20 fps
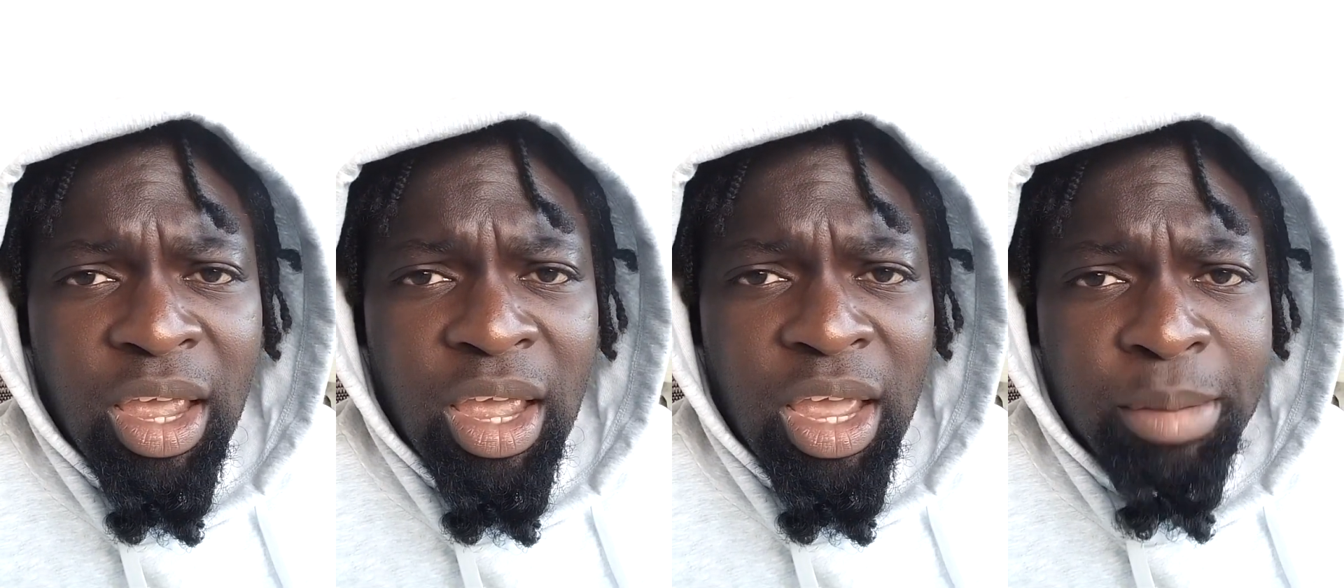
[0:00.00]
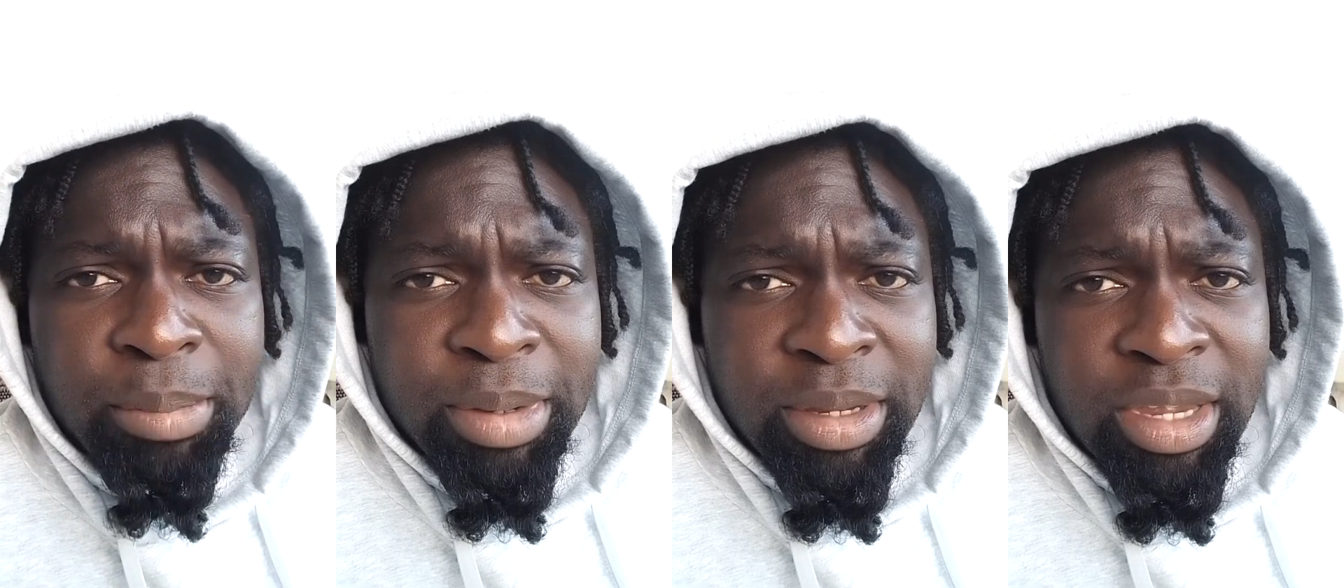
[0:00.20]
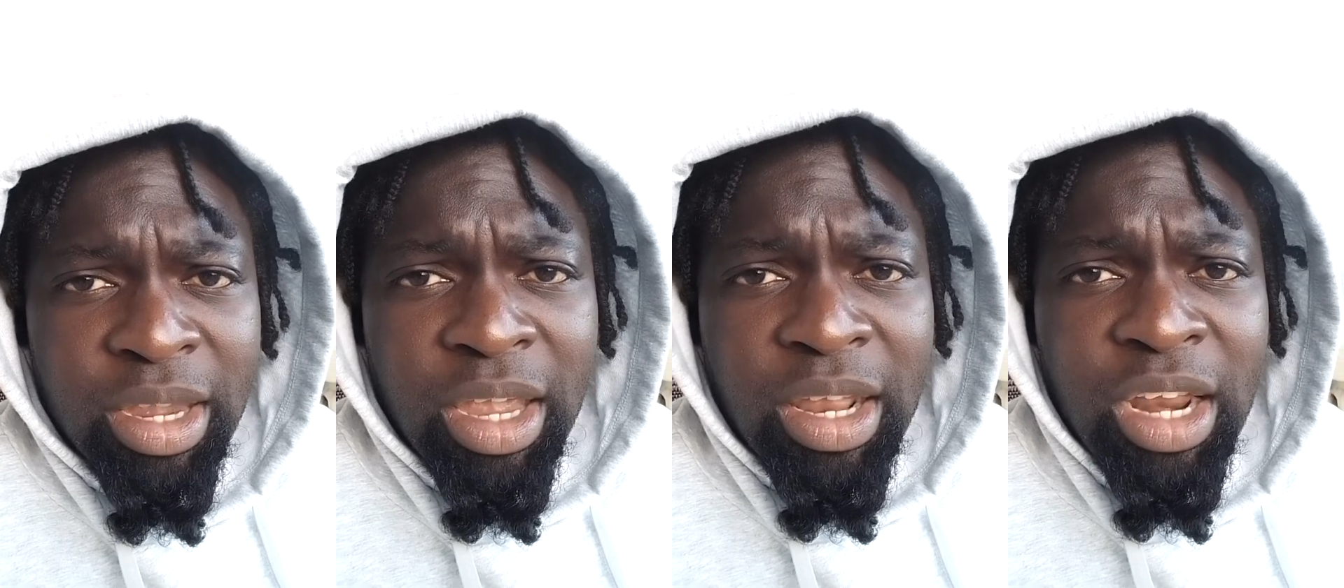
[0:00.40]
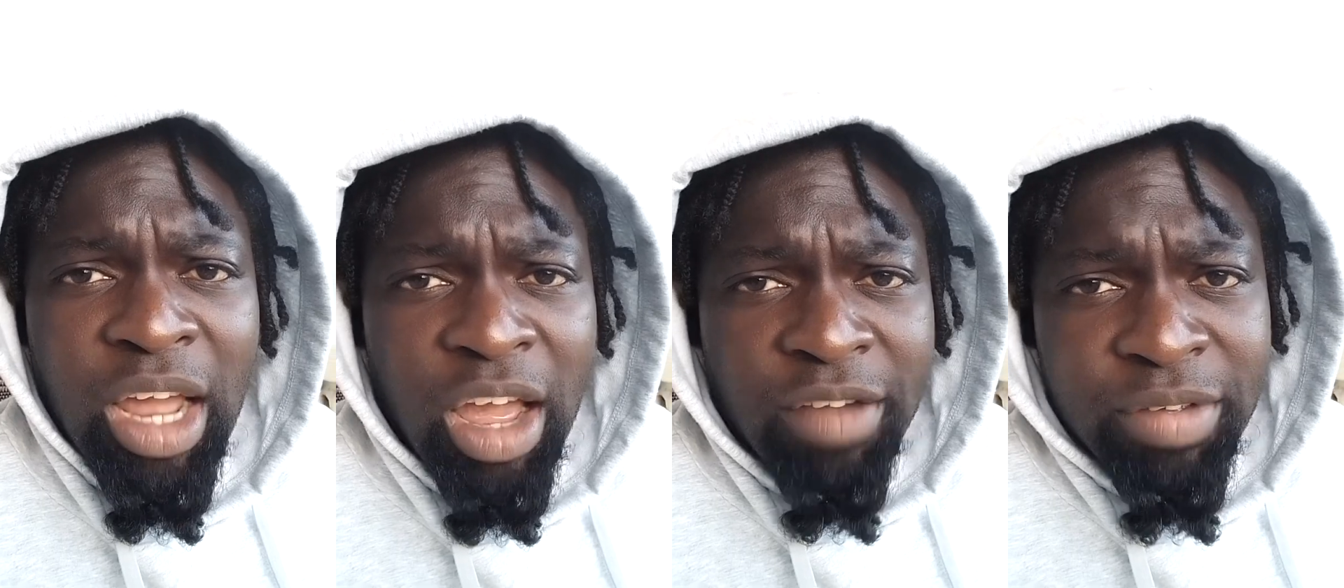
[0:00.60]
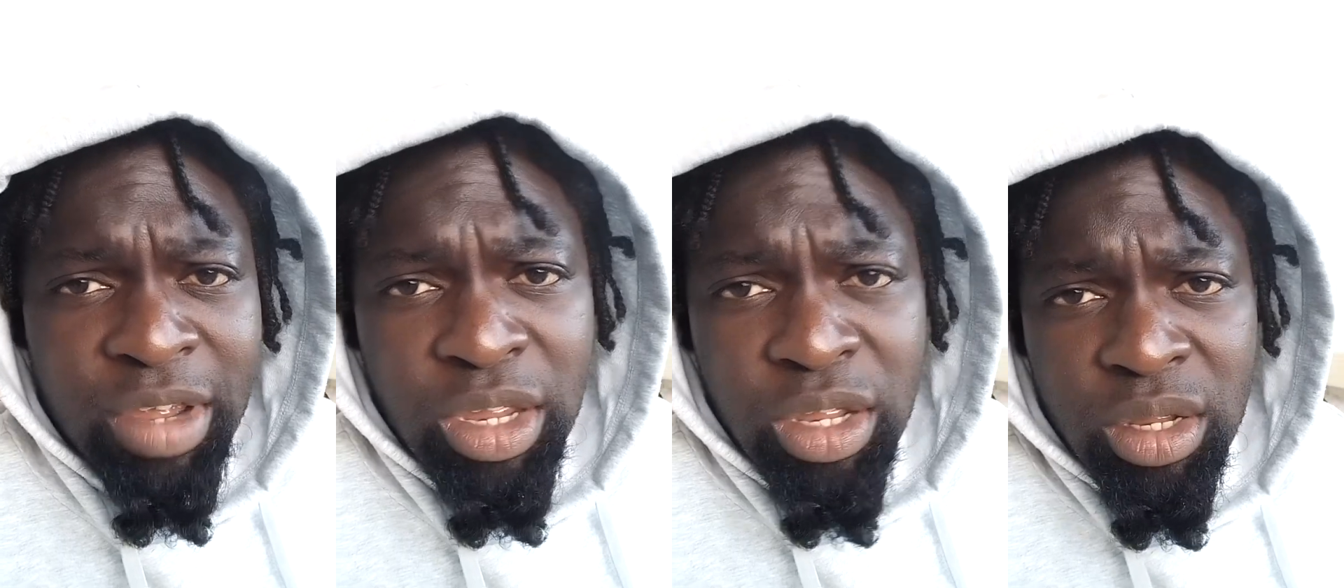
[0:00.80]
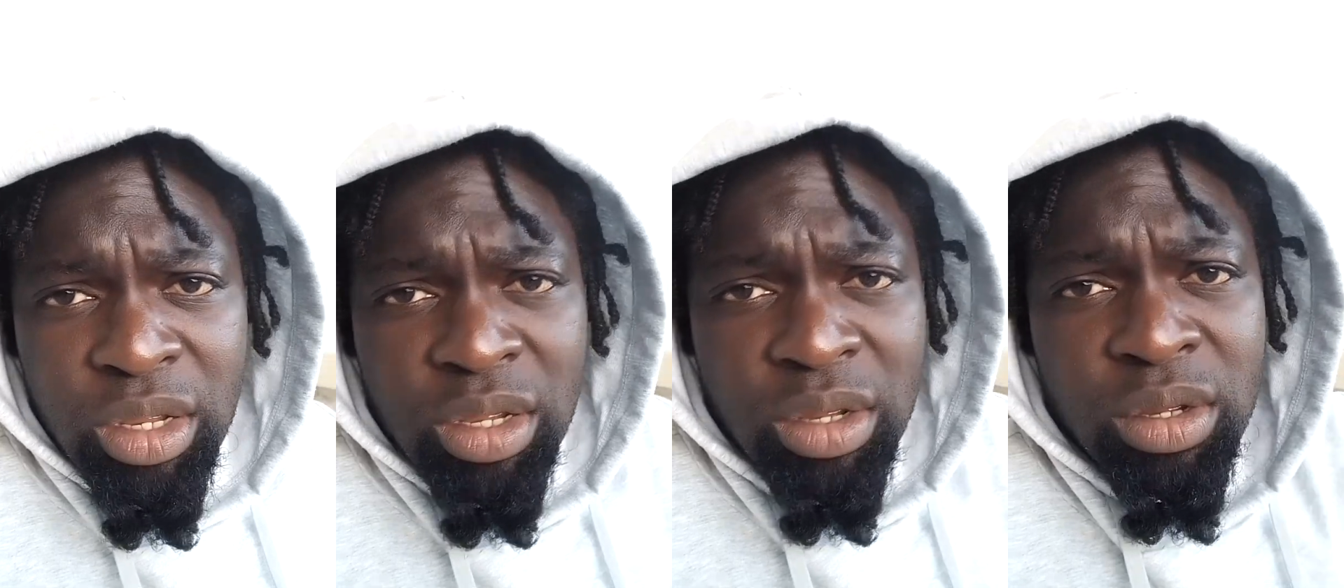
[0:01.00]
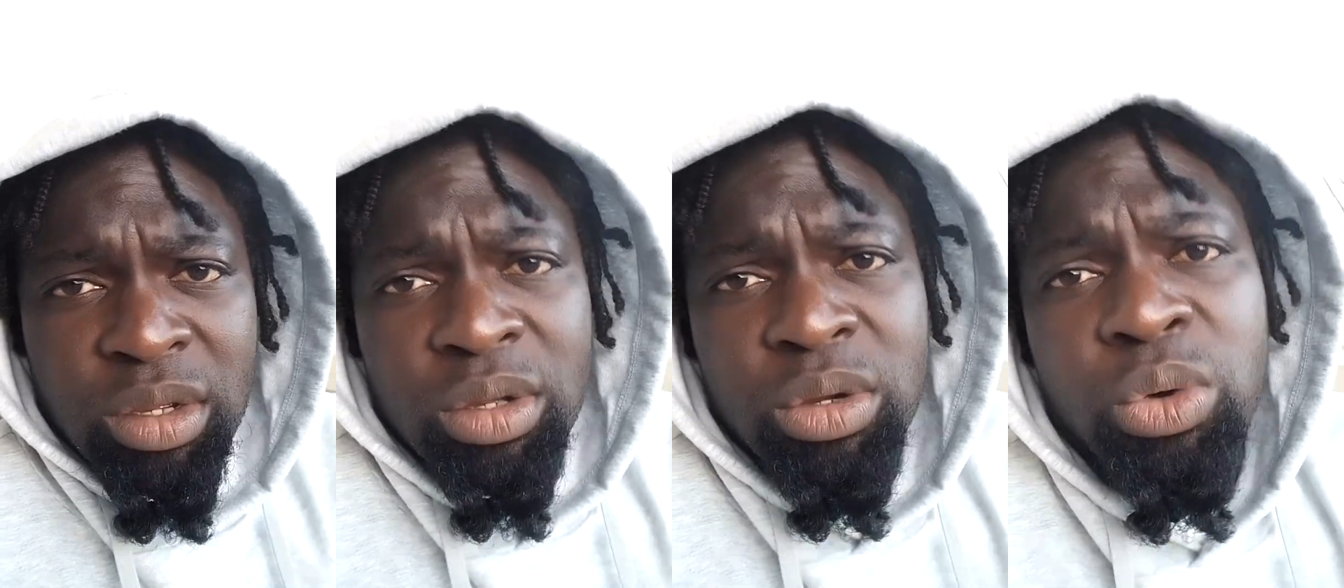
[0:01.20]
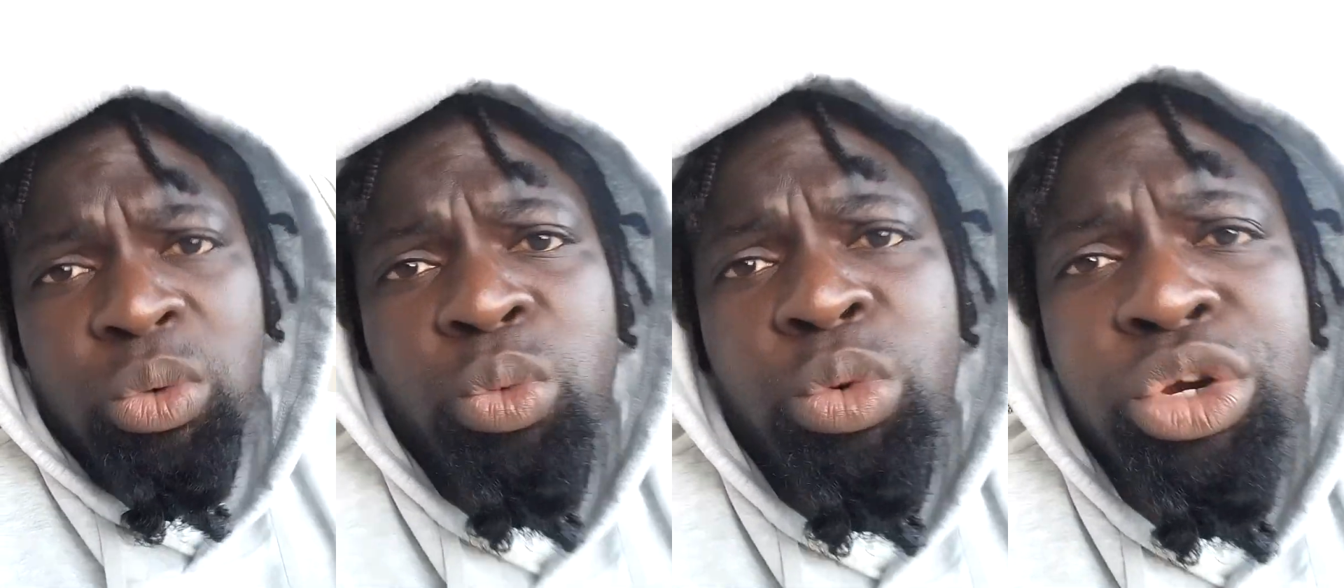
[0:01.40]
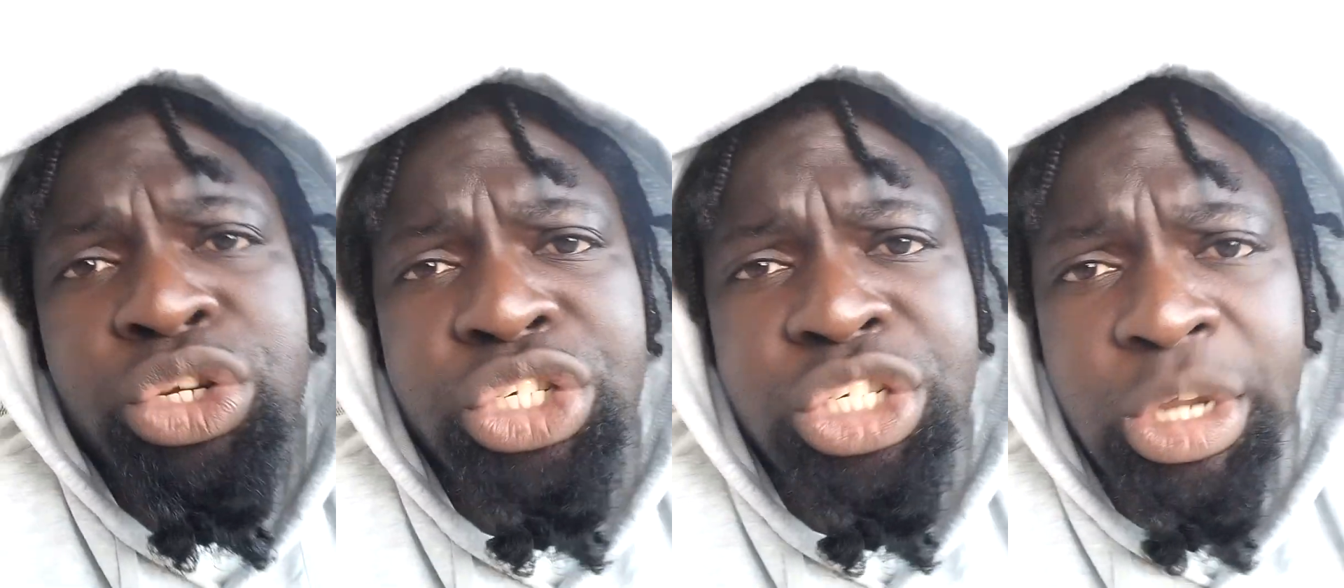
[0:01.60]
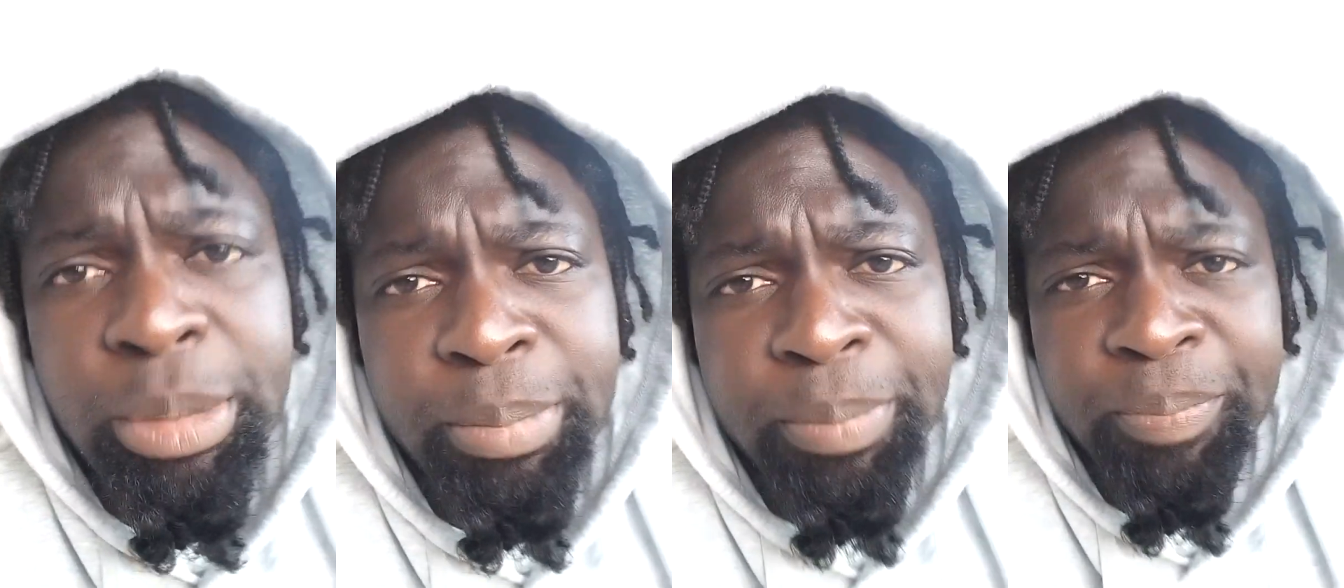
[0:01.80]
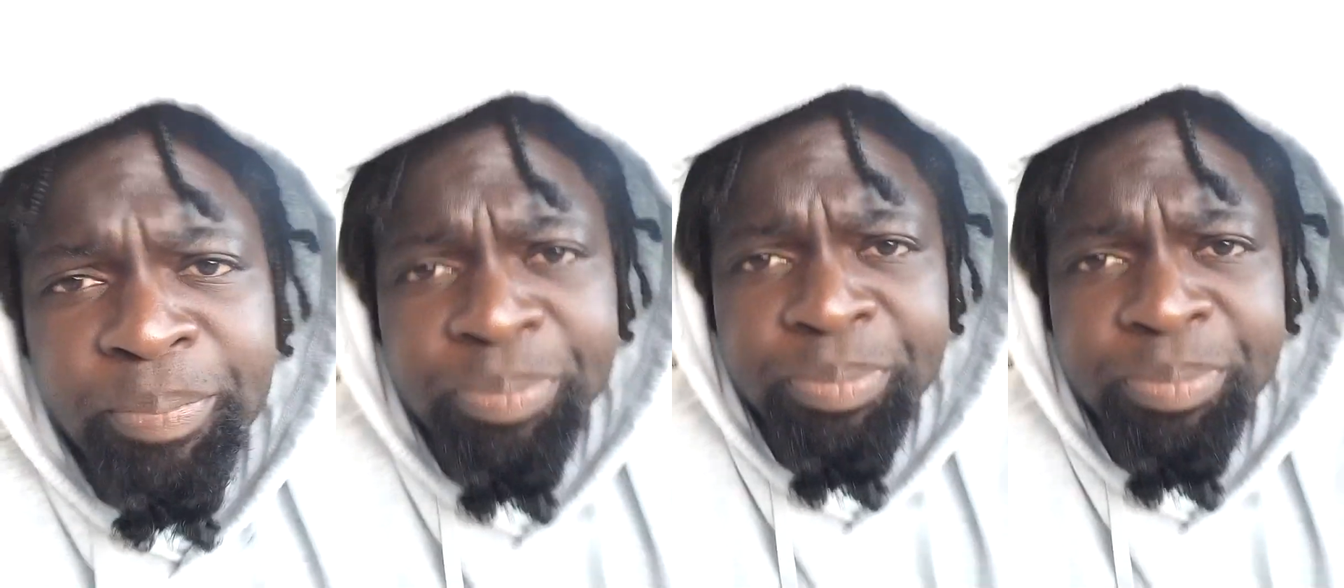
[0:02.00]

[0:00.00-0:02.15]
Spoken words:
and begin having worship